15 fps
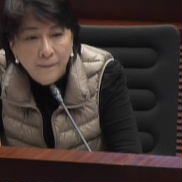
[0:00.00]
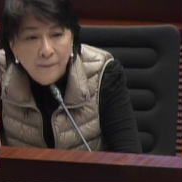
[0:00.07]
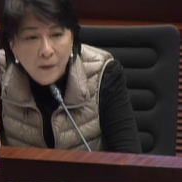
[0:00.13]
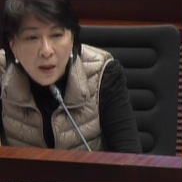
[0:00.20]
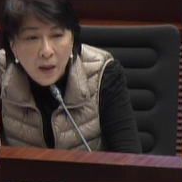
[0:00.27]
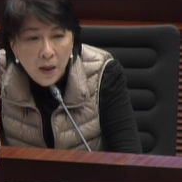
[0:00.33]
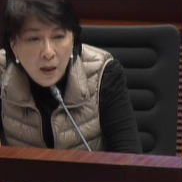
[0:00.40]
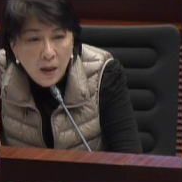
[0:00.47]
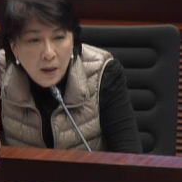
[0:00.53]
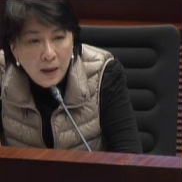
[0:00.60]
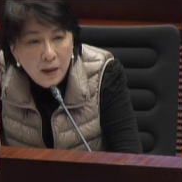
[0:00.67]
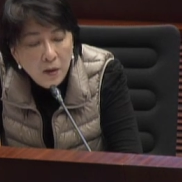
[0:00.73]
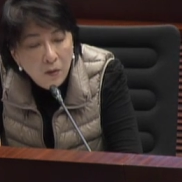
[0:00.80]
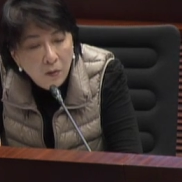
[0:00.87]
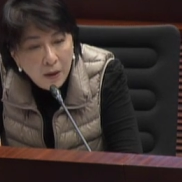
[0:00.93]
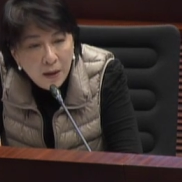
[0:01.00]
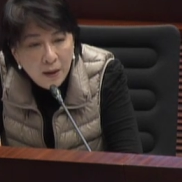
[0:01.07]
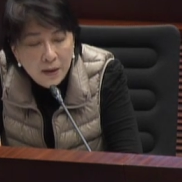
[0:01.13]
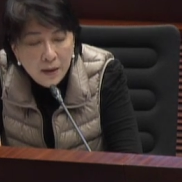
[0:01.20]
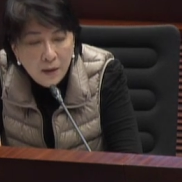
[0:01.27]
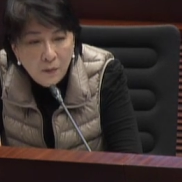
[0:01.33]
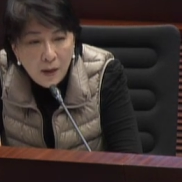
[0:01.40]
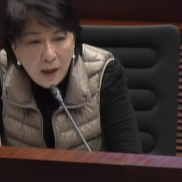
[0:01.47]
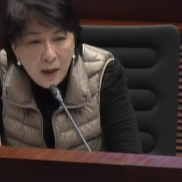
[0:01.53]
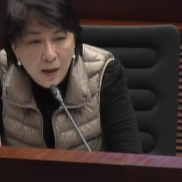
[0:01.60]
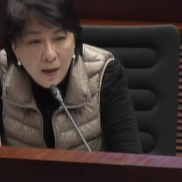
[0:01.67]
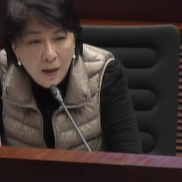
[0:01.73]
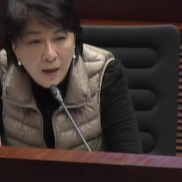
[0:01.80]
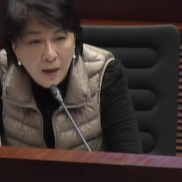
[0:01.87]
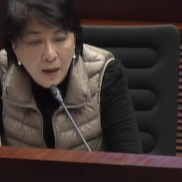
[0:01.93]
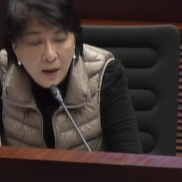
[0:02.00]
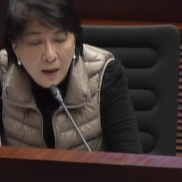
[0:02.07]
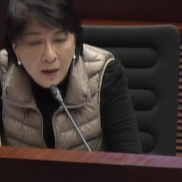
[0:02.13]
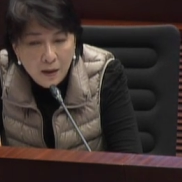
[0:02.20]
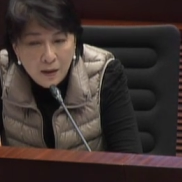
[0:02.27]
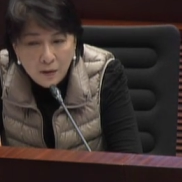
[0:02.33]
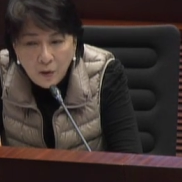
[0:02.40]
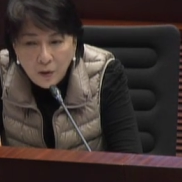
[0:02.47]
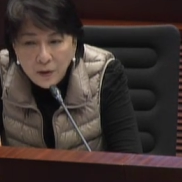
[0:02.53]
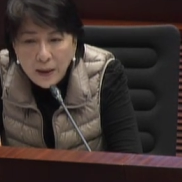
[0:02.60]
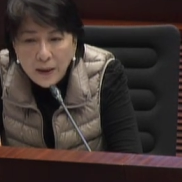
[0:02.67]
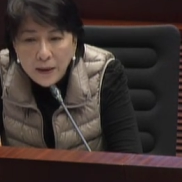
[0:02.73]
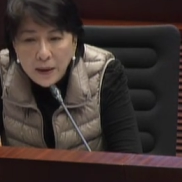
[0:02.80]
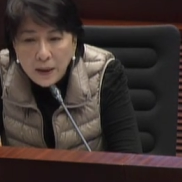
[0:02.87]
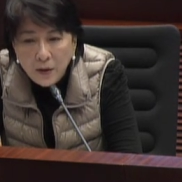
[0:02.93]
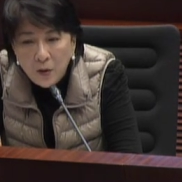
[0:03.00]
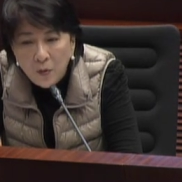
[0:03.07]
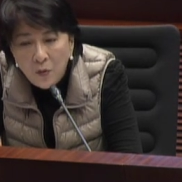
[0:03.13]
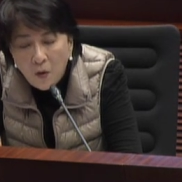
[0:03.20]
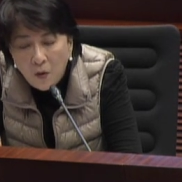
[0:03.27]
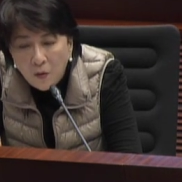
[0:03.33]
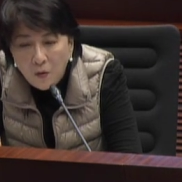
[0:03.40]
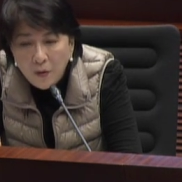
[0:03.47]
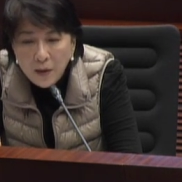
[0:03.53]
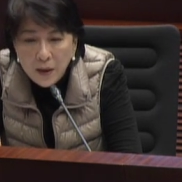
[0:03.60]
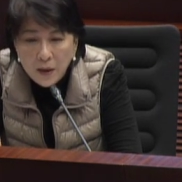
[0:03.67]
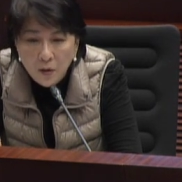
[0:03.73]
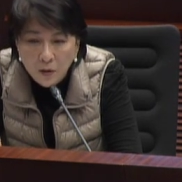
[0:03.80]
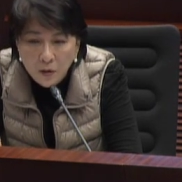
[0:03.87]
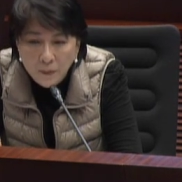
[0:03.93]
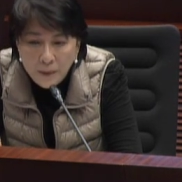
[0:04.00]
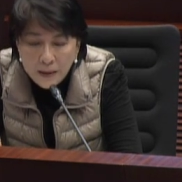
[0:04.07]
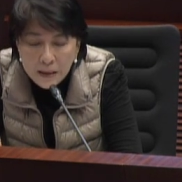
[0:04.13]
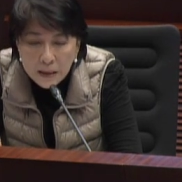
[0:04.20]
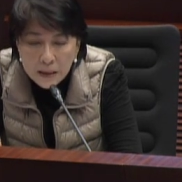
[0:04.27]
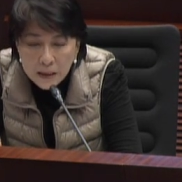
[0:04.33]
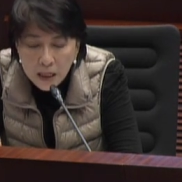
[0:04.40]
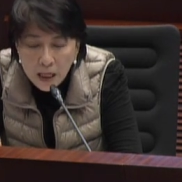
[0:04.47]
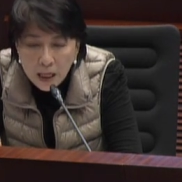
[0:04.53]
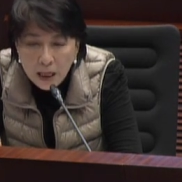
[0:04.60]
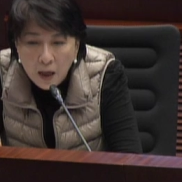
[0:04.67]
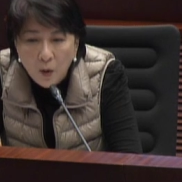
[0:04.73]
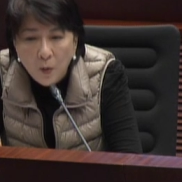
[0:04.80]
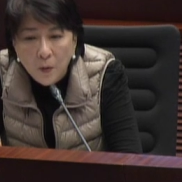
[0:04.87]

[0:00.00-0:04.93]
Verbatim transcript: So I hope that the uh, requirement of 100% can be relaxed.